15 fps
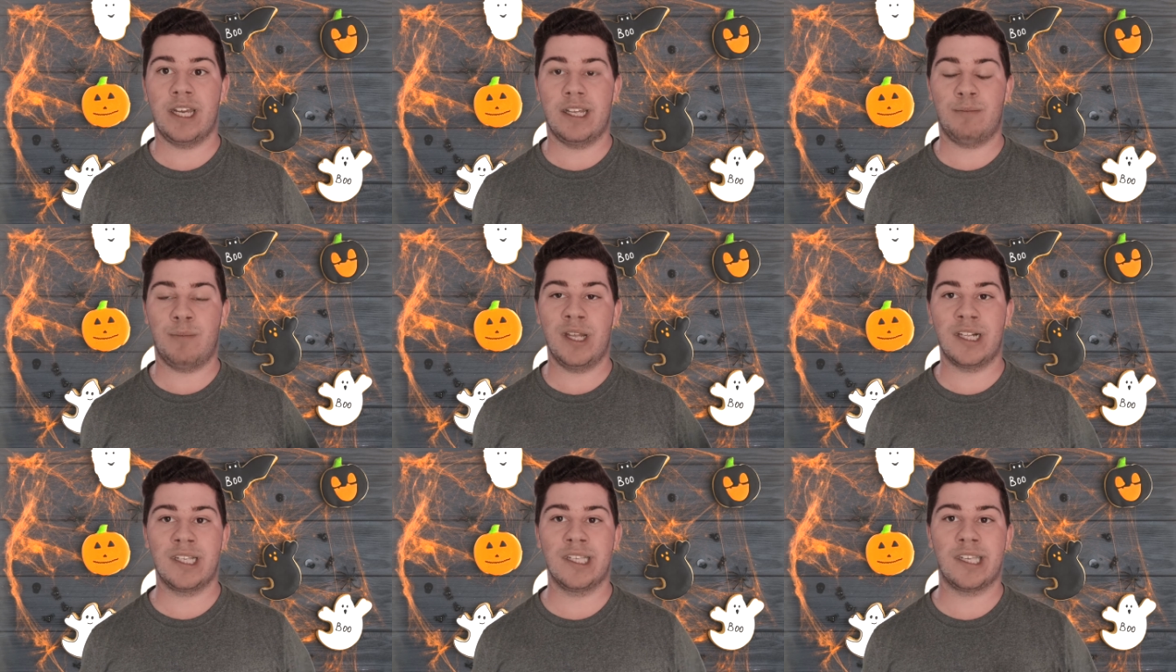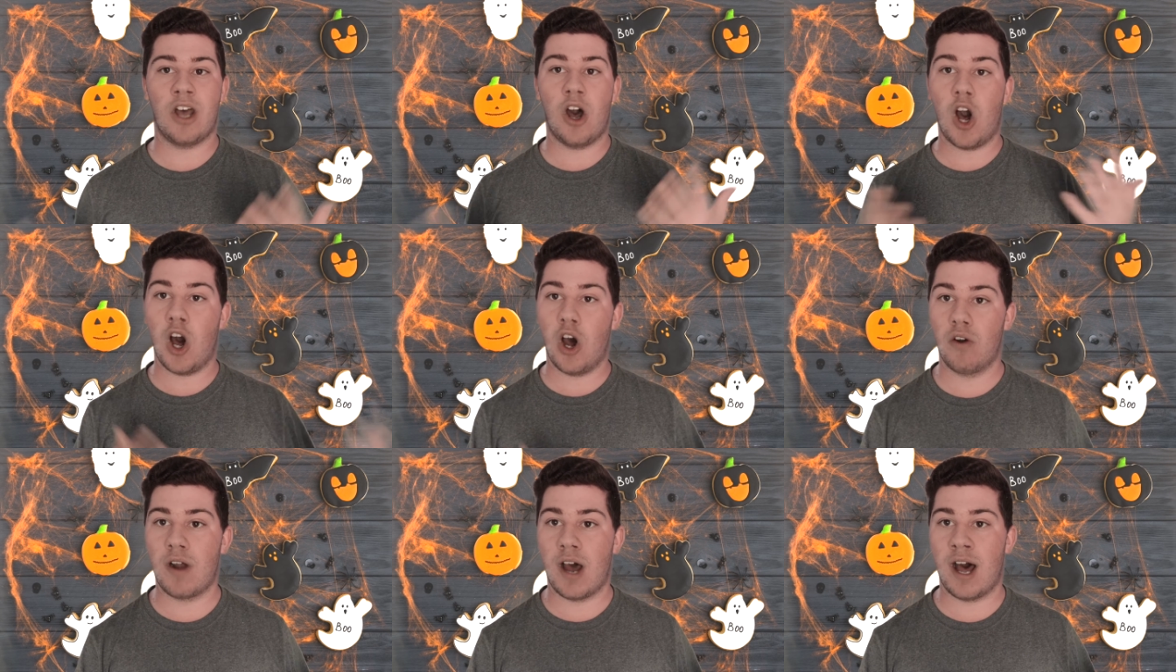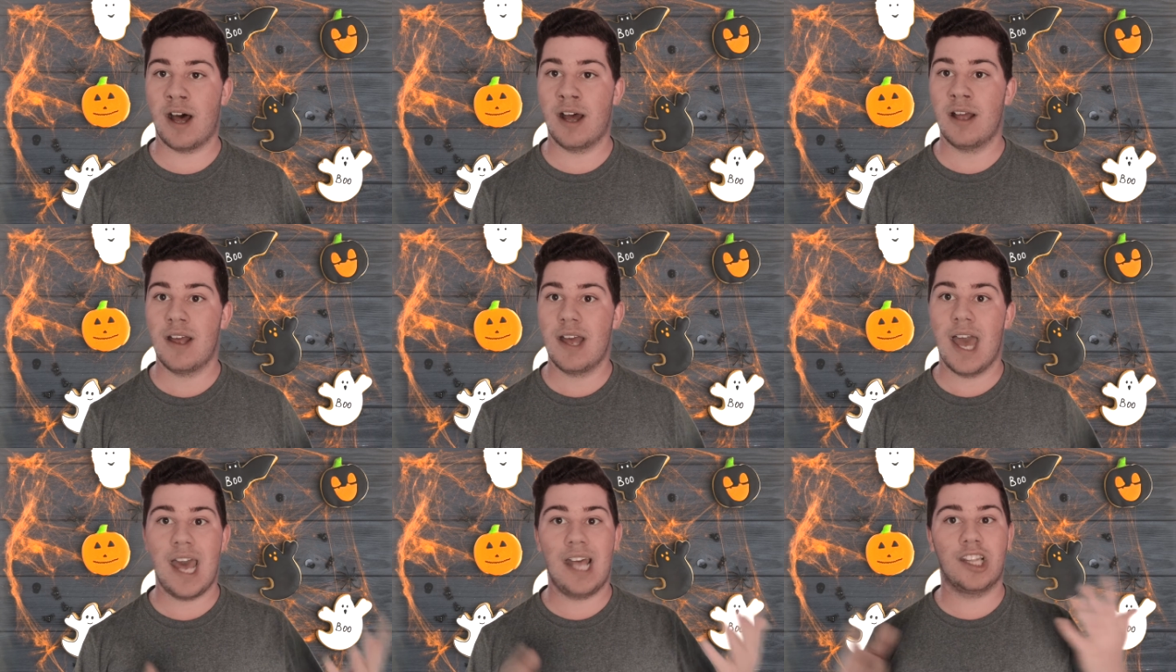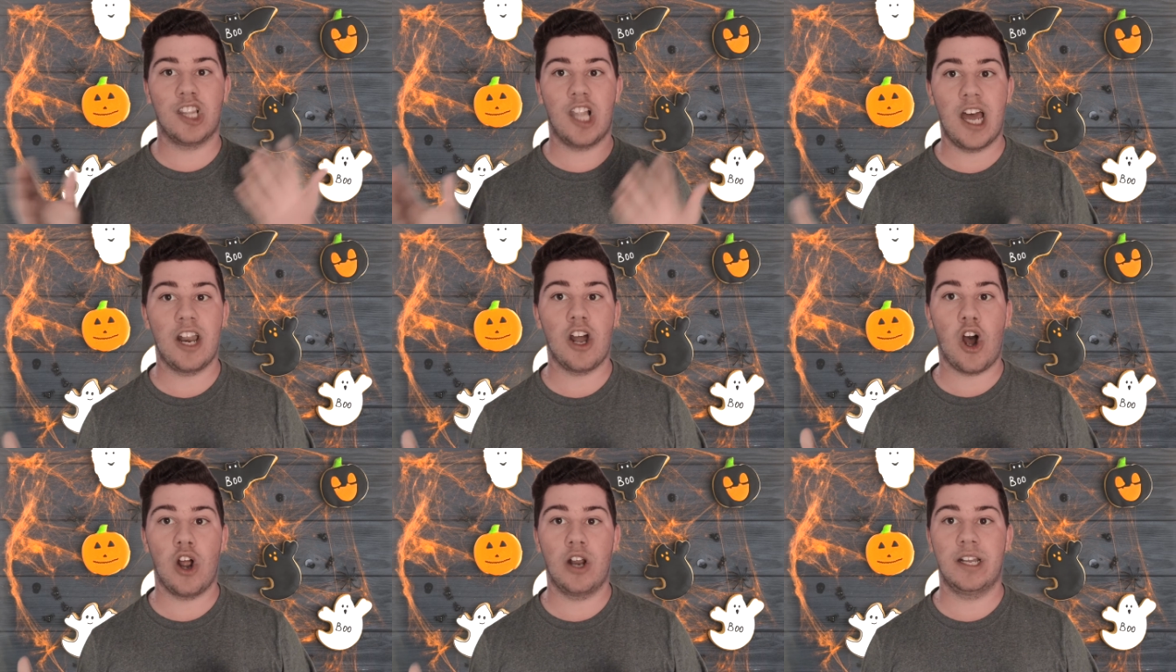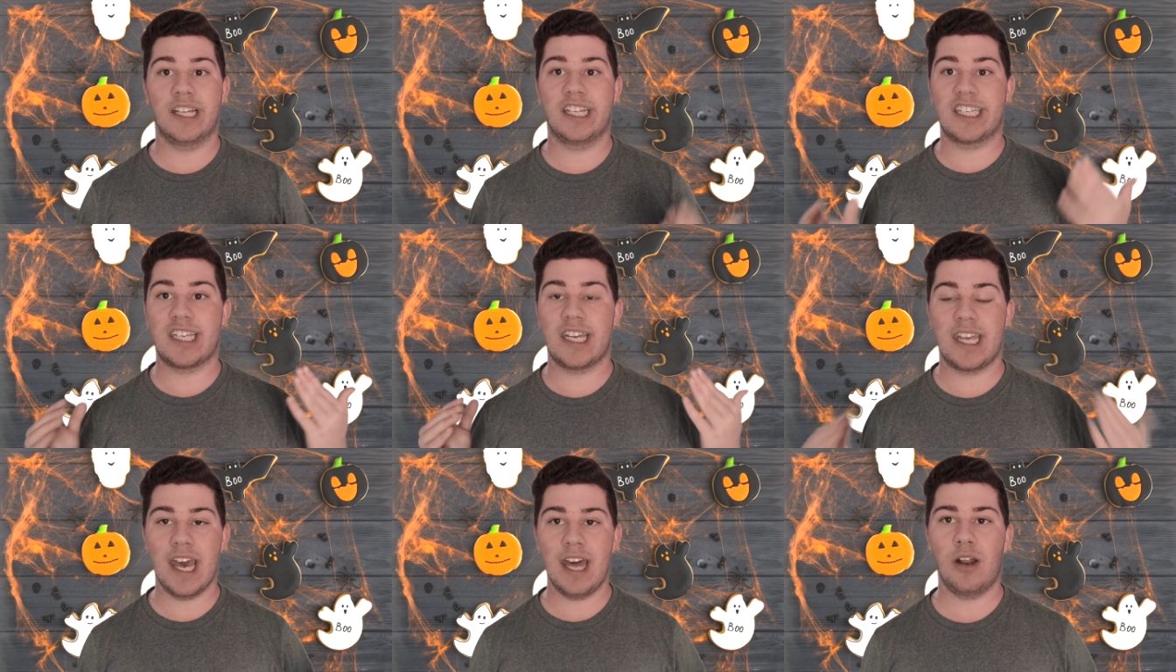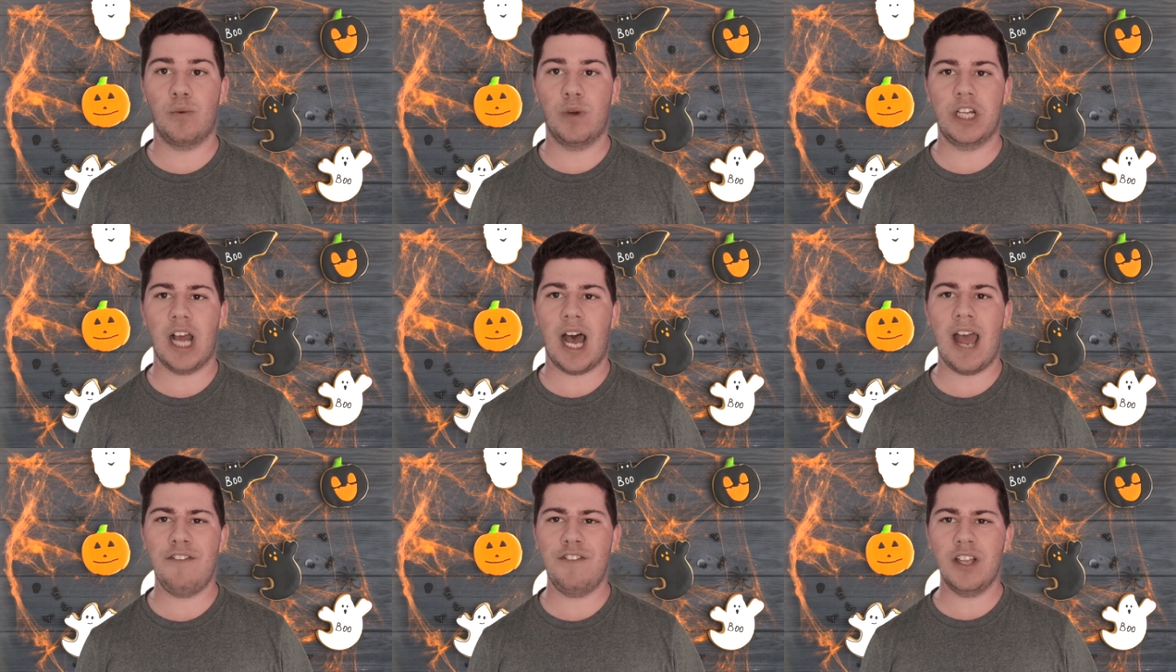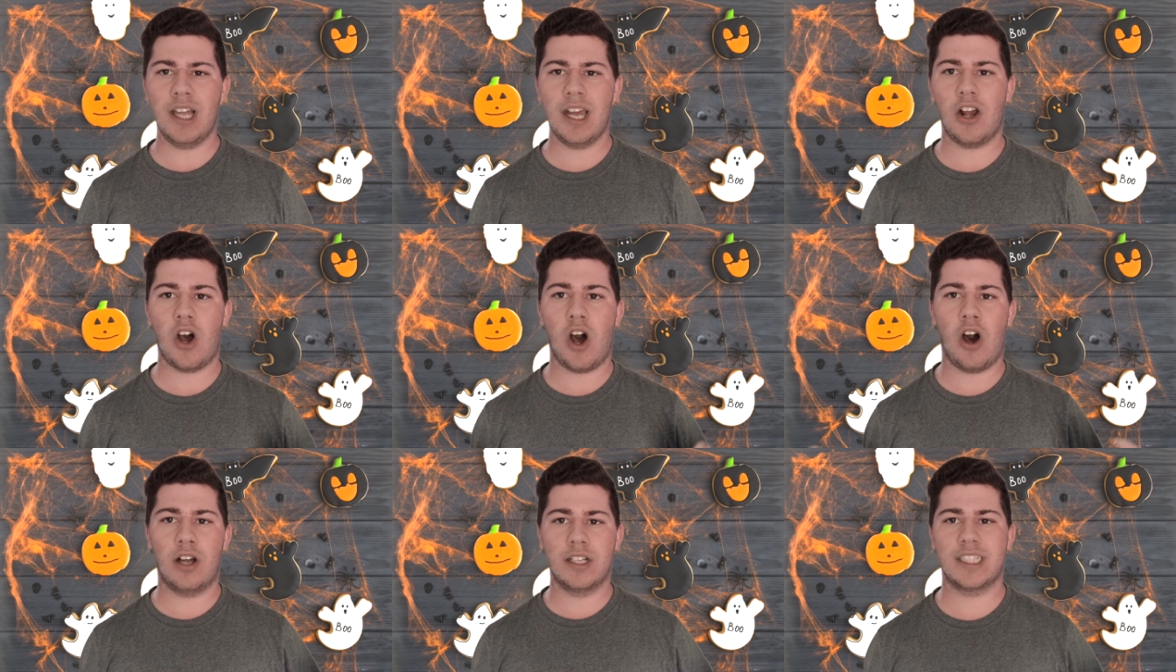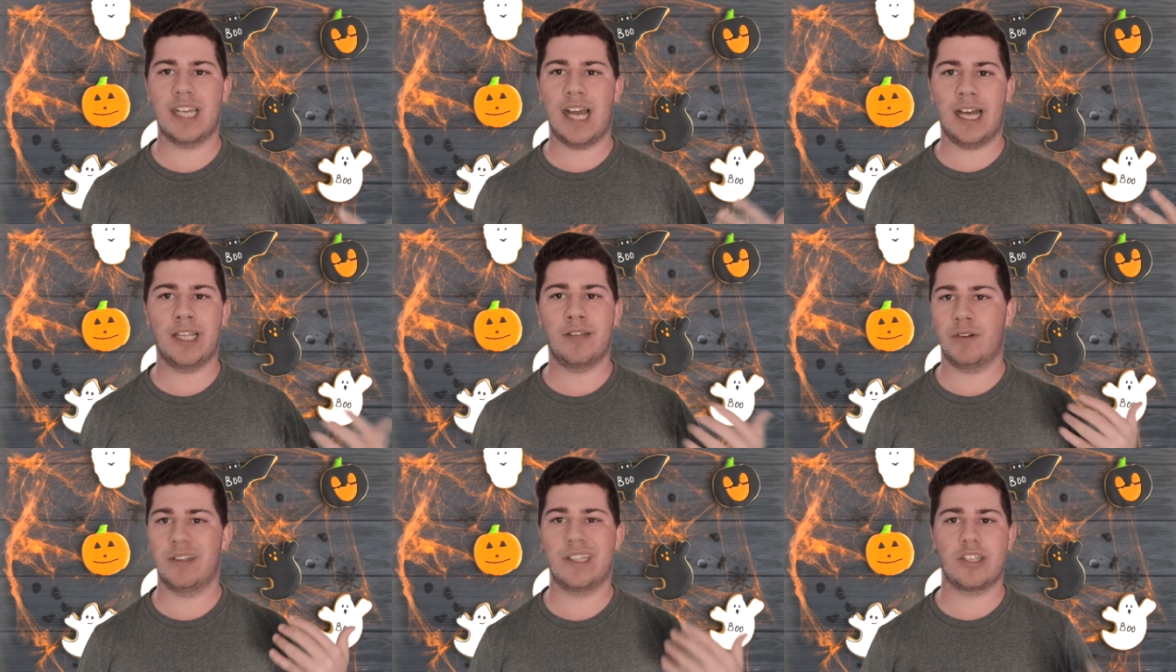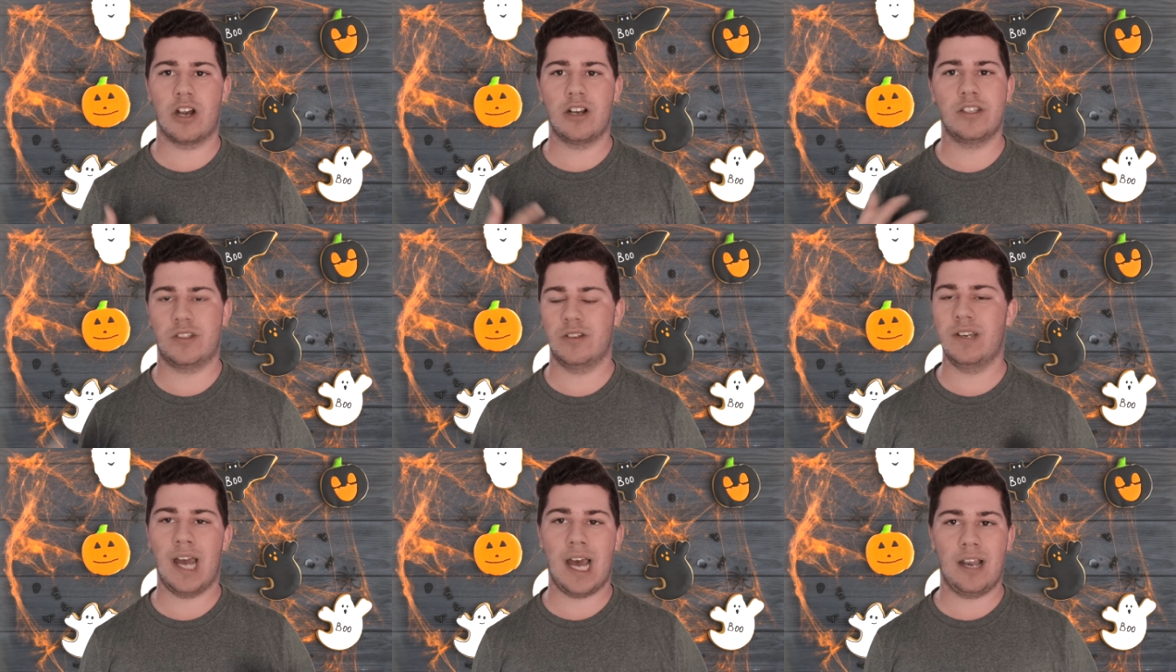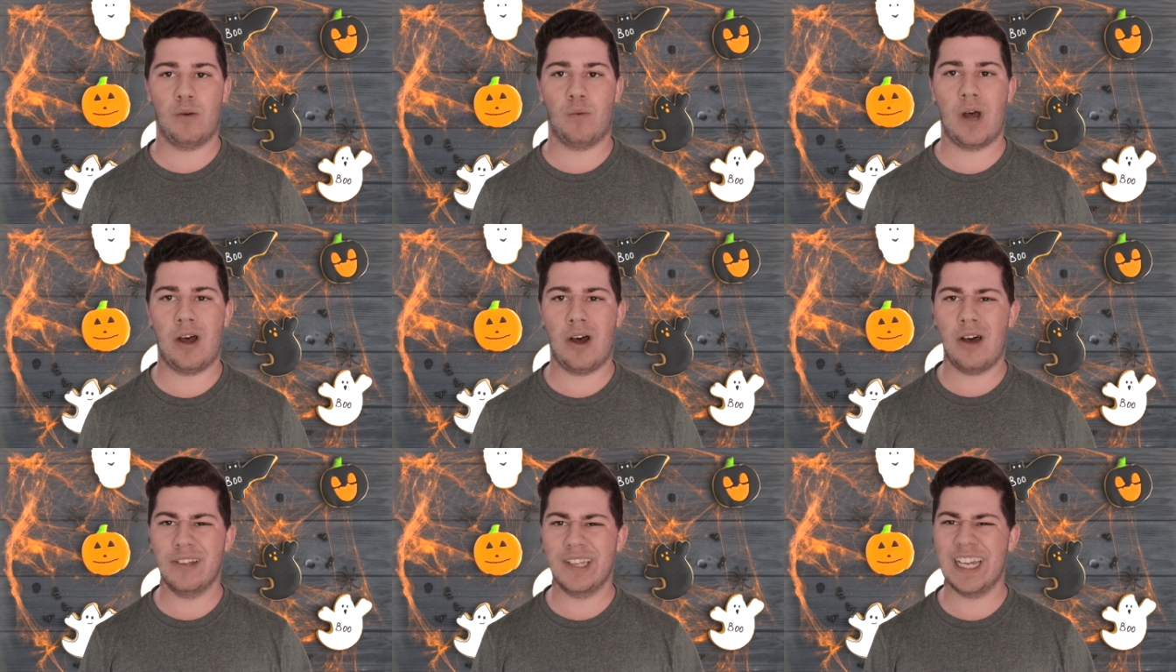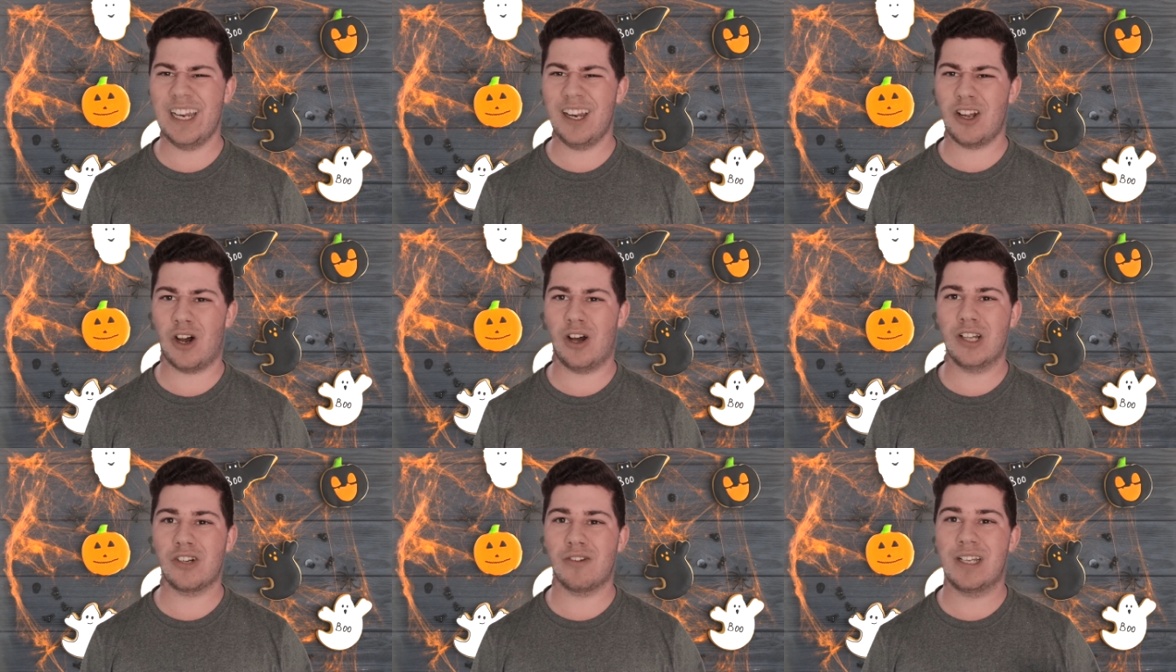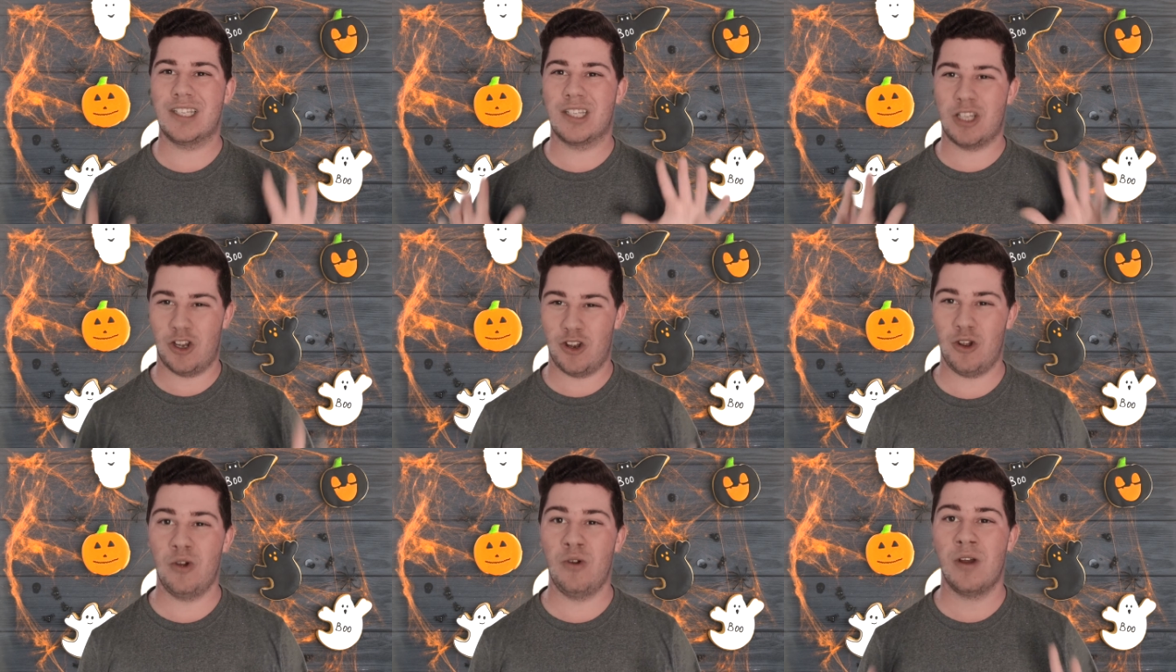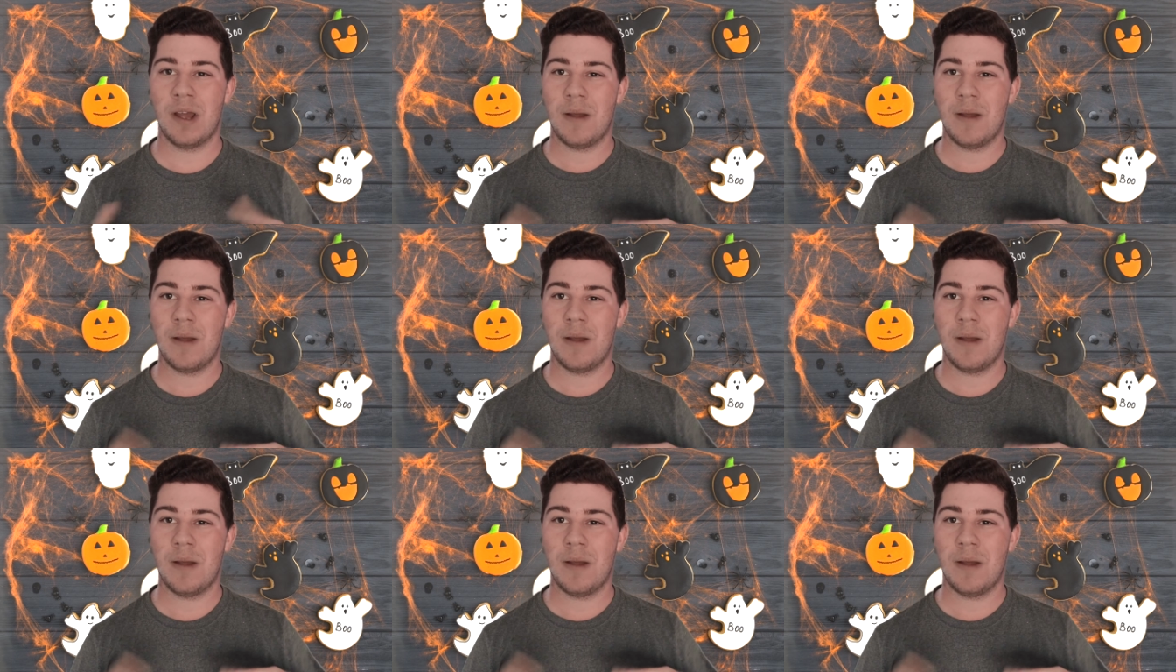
It mixes horror and lightheartedness together, which I feel like haunted house films don't do that in a while. I would say The Conjuring 2